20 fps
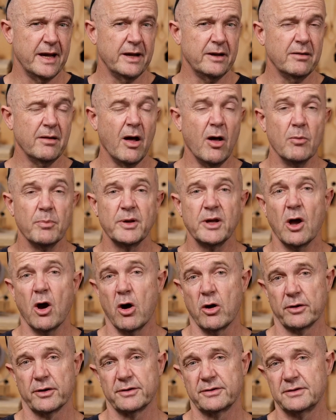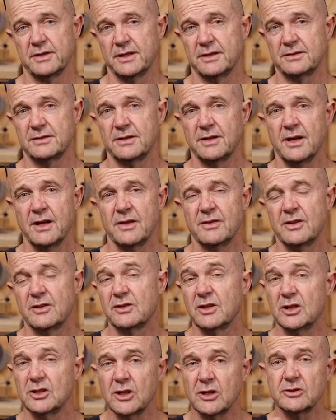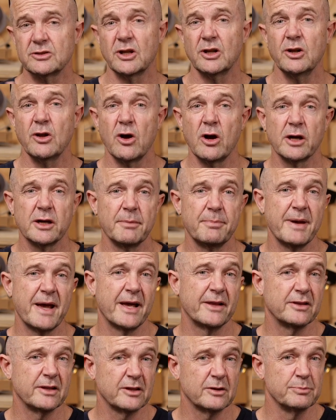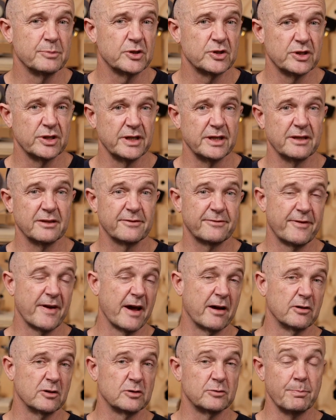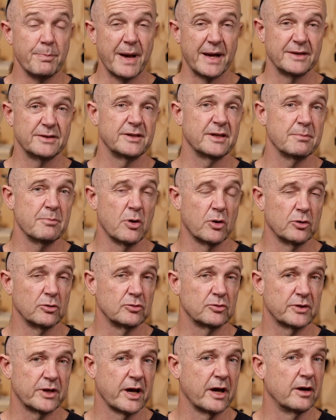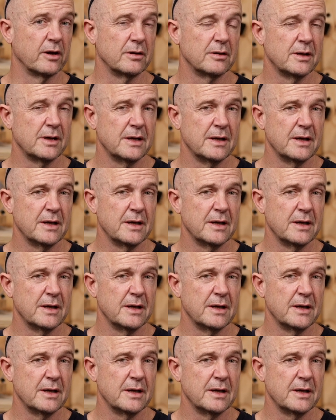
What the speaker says: and I'll be honest, there's a lot to like about this machine as far as basic models go.